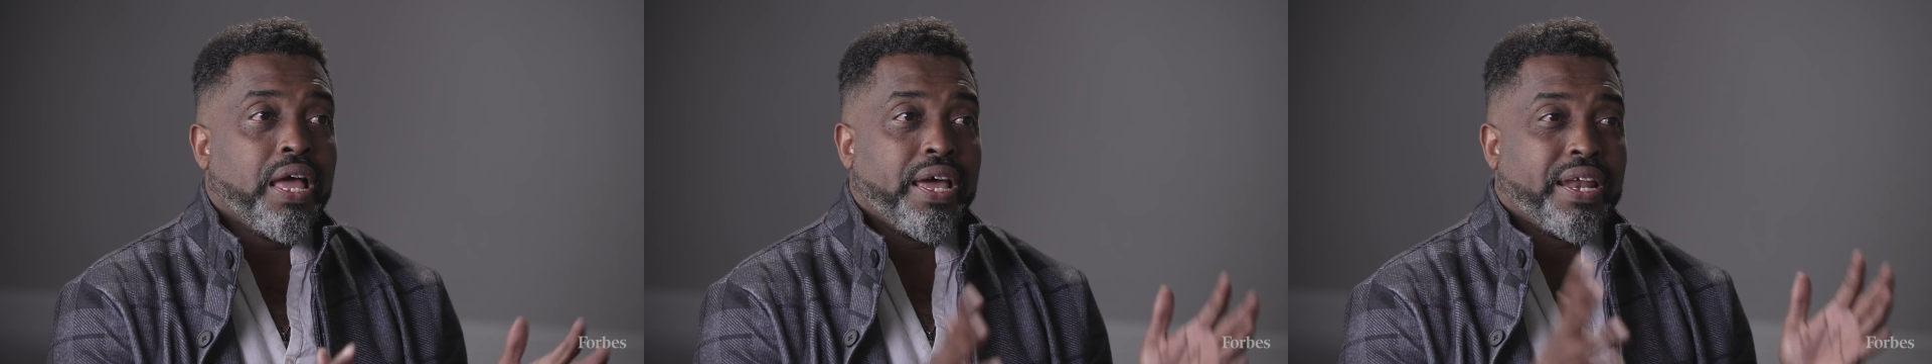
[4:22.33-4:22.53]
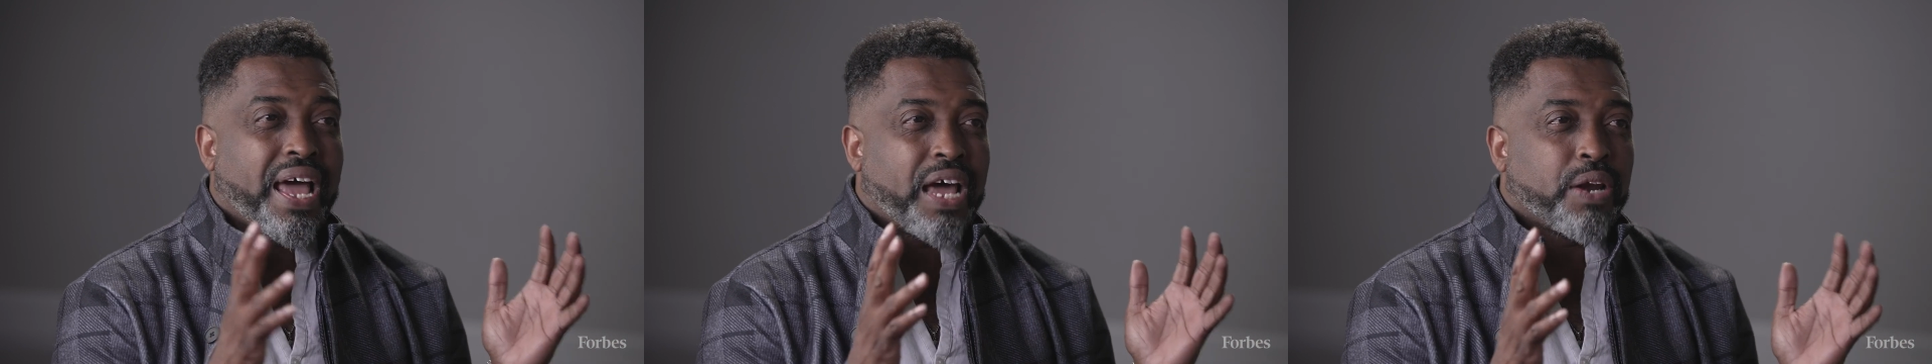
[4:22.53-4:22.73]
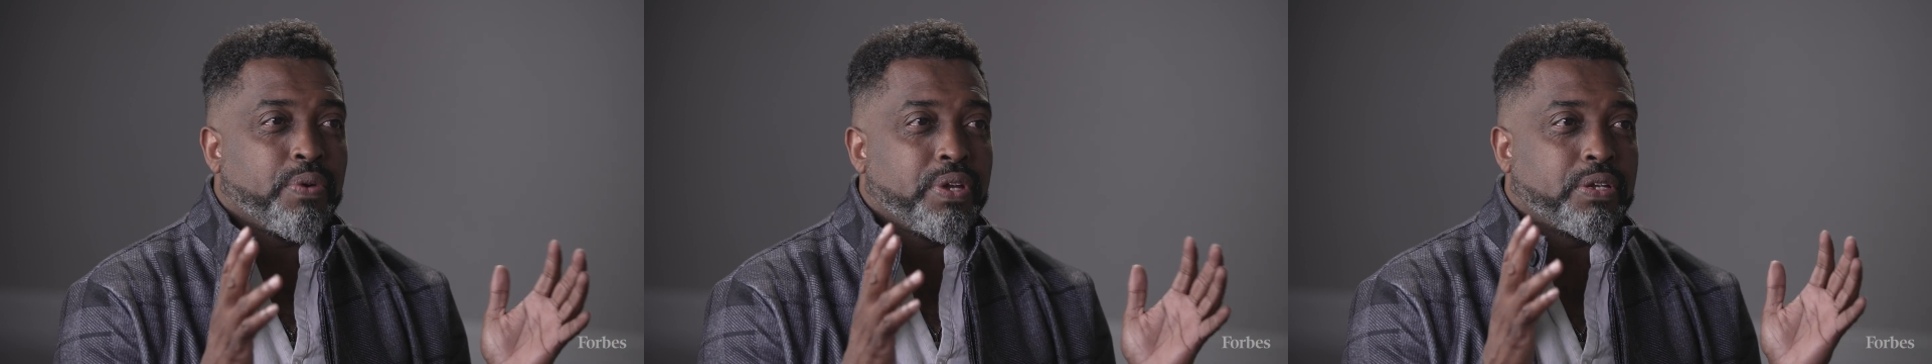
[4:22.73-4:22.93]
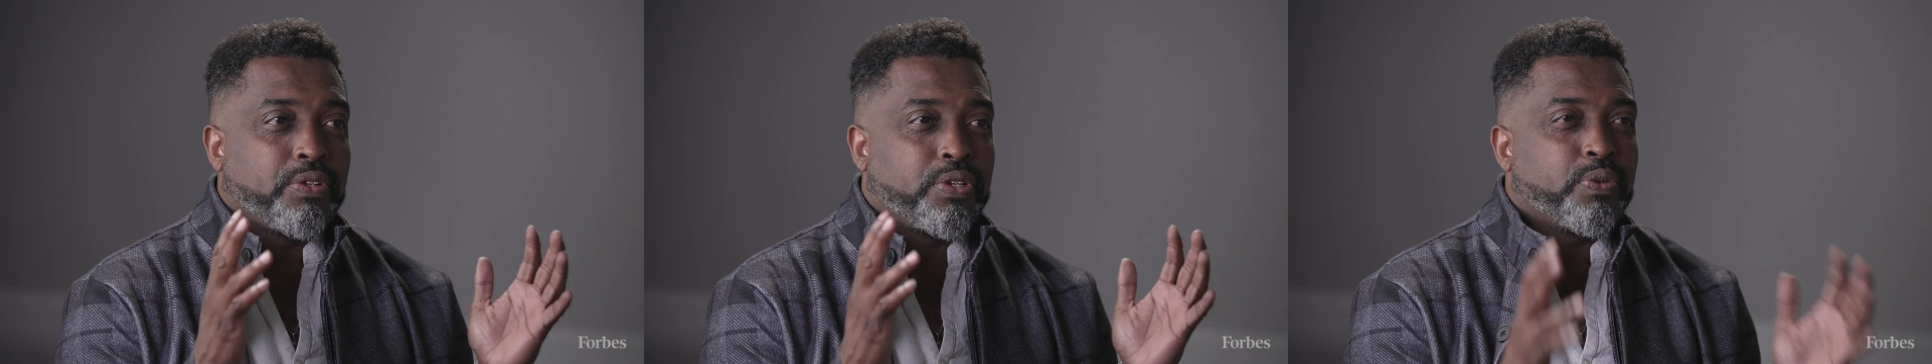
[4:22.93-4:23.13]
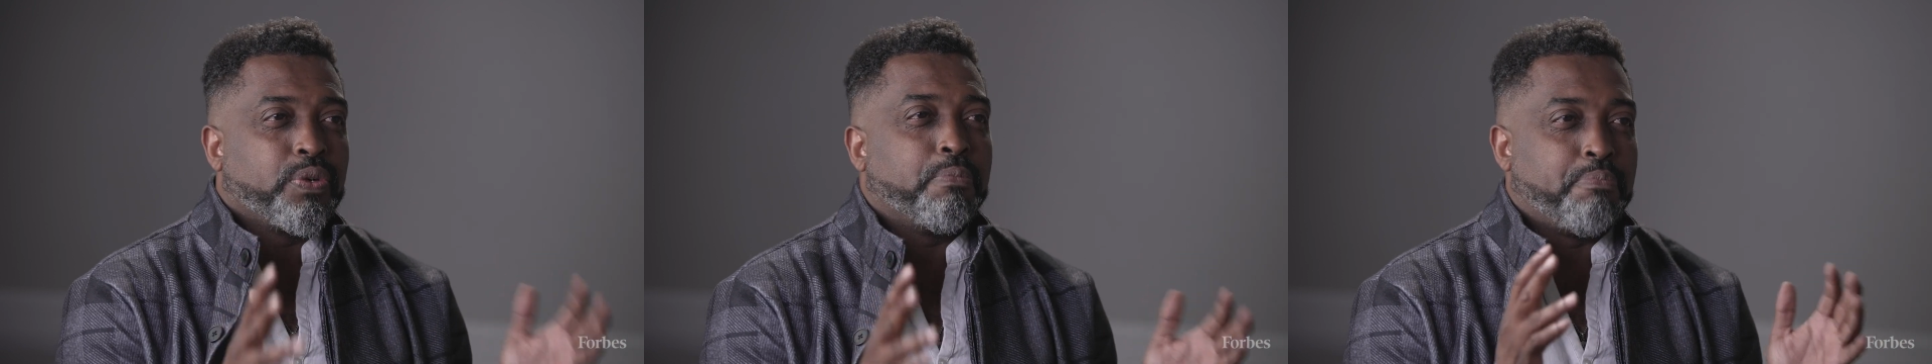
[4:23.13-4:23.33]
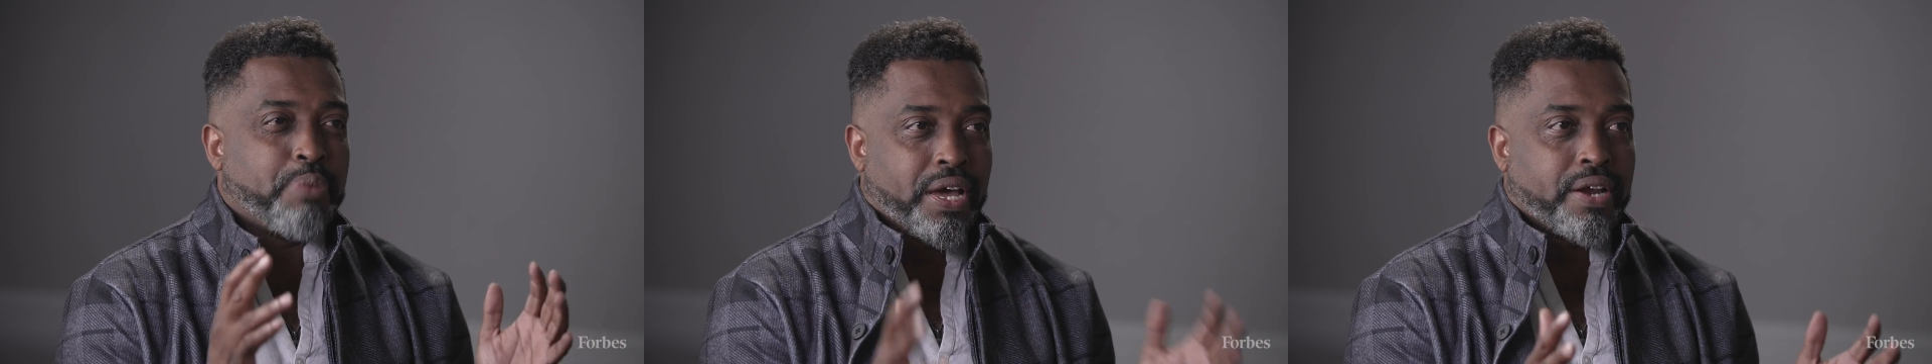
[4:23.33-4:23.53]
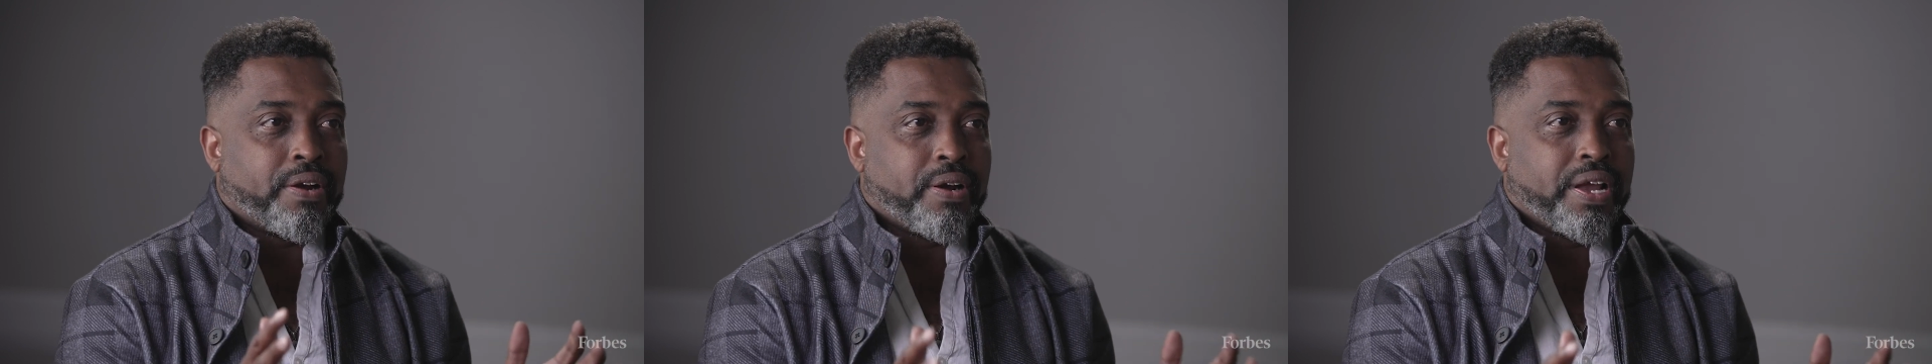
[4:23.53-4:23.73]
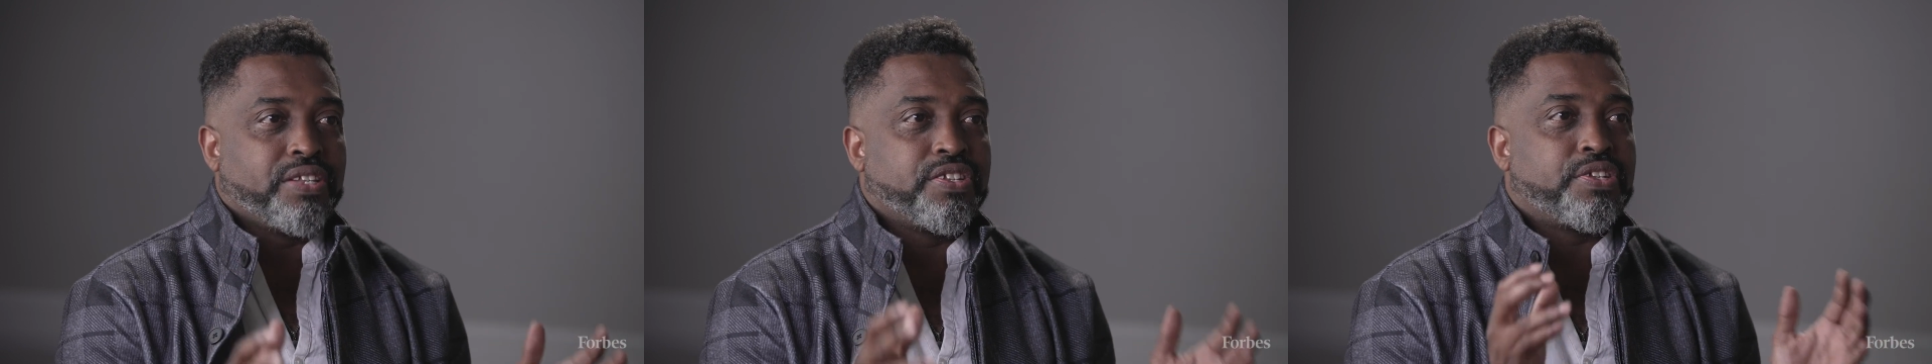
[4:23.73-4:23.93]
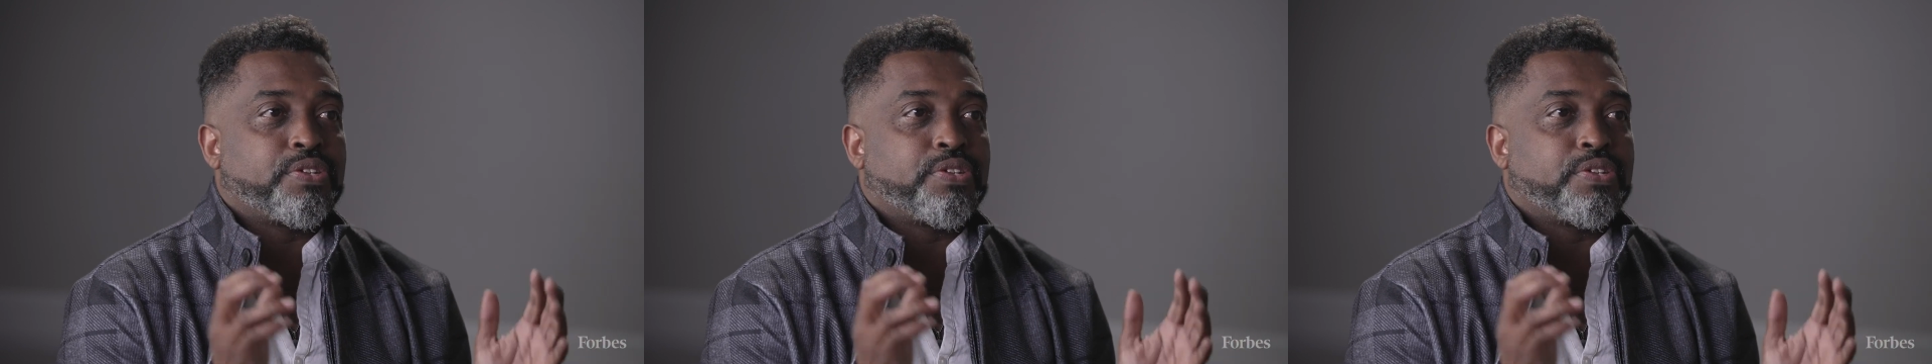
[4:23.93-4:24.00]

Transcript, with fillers: and how do we do it better and